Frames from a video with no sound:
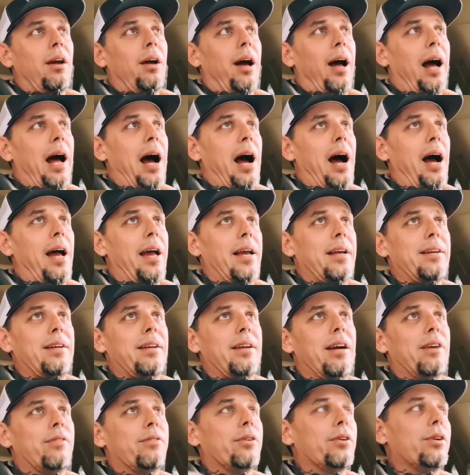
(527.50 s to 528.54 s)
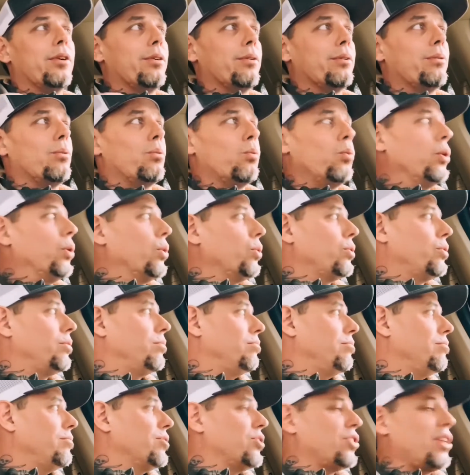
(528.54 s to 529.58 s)
I never will
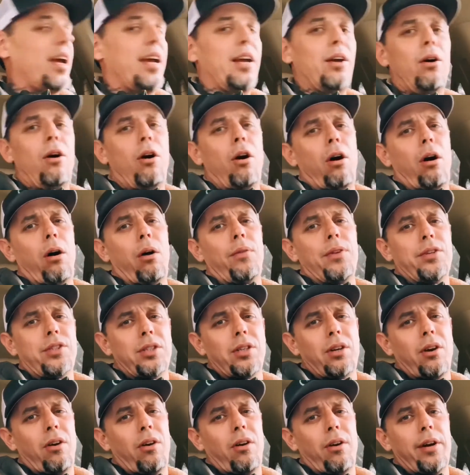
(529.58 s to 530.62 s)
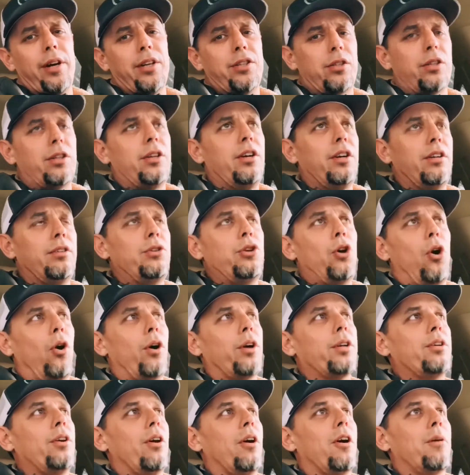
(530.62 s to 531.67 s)
say, oh, the cigar, it's a good
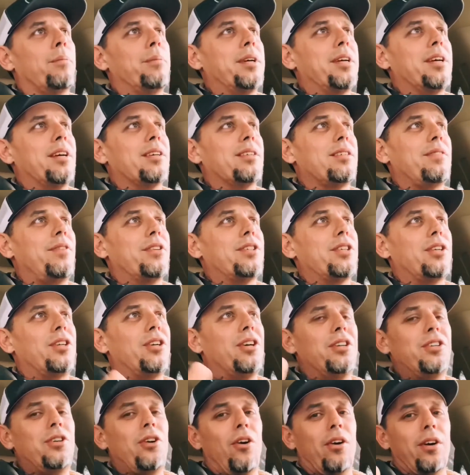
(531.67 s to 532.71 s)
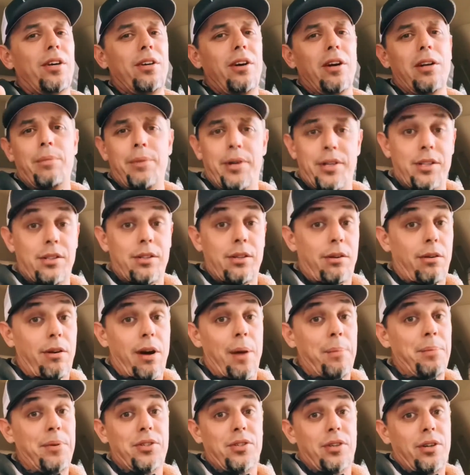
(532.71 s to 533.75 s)
yard gar, because if it's a good yard gar, that means it's a
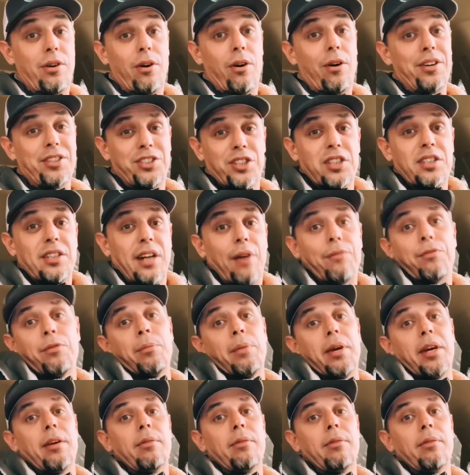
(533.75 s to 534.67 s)
crappy cigar. It's just not for me.